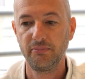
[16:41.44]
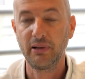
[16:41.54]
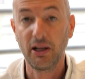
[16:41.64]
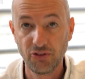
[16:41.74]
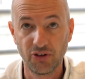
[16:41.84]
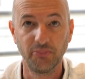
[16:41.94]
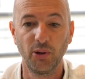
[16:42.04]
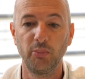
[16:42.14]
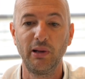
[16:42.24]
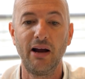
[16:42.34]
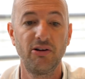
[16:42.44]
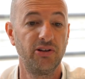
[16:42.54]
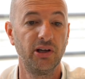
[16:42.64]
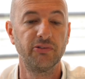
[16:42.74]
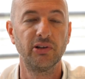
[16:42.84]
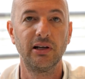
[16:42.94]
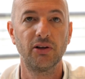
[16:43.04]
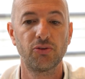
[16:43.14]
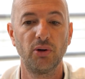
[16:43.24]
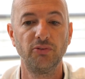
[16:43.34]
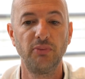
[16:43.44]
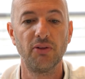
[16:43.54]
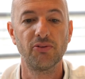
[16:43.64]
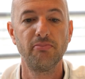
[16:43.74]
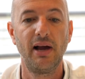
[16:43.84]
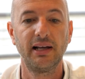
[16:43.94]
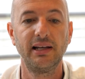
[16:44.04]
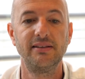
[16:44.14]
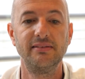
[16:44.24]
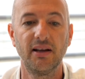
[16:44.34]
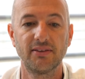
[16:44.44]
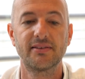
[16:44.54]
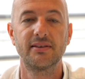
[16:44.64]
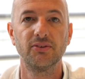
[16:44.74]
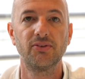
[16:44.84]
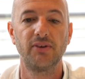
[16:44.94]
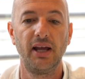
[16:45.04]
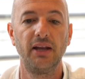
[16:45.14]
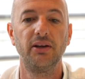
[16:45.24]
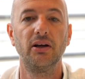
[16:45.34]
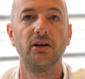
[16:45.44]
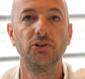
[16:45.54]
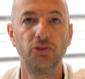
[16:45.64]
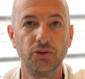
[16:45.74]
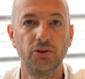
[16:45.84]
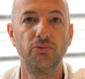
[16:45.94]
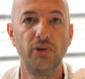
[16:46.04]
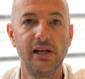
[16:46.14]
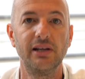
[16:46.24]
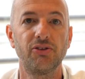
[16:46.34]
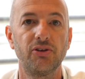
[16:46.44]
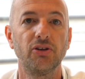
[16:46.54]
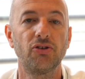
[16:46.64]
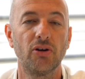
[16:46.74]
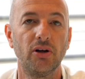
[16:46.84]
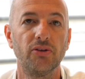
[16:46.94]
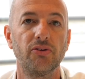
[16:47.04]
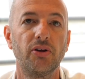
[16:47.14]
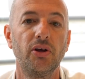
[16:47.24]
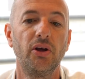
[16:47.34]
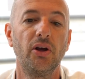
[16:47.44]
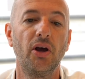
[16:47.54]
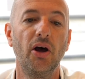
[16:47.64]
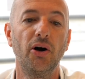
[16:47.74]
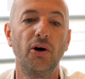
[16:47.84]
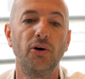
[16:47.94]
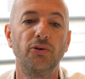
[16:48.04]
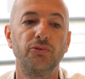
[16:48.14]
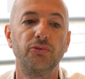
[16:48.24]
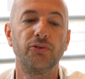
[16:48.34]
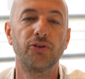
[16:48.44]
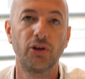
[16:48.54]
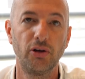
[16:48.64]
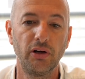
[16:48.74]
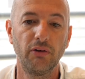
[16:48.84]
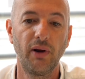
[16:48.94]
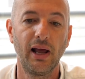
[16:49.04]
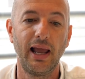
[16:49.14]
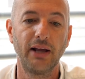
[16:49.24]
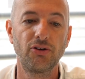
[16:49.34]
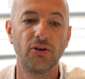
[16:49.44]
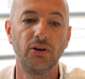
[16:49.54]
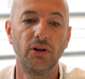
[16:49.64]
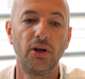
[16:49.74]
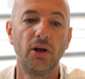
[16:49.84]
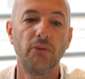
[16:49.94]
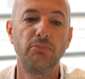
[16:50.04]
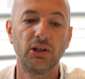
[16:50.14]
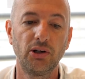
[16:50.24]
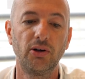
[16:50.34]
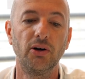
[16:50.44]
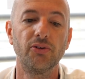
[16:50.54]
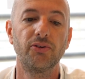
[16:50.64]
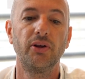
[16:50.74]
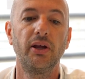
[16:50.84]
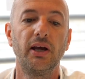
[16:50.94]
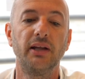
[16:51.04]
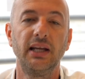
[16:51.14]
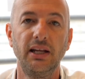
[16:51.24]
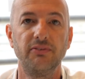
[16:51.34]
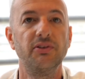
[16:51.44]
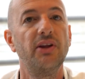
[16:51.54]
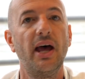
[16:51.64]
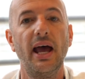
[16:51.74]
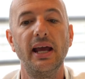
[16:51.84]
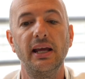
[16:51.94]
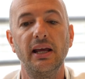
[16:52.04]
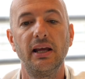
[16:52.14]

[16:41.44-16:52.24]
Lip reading: plunging popularity over the last 12 months, Macri does still stand a good, realistic chance of securing re-election, because at the end of the day,